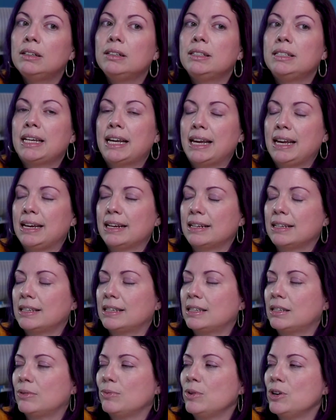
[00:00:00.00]

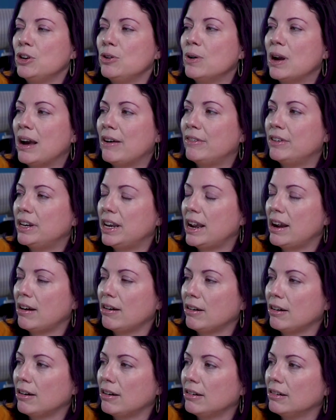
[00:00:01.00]
text when you have an
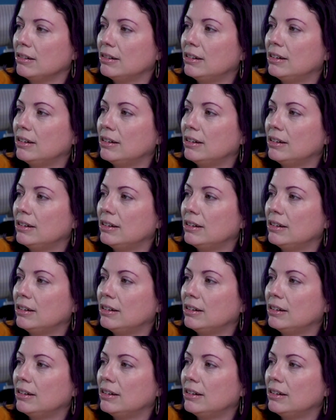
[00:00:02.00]
error,